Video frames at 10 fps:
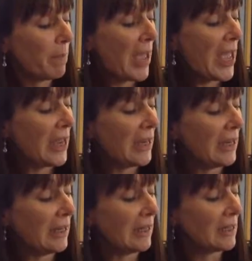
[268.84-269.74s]

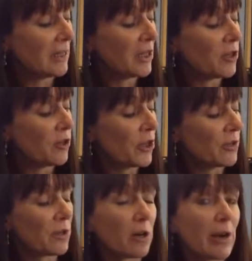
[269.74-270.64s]
Paid. Did you
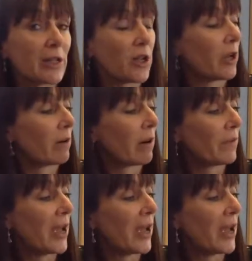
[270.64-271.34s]
choose the correct digraph,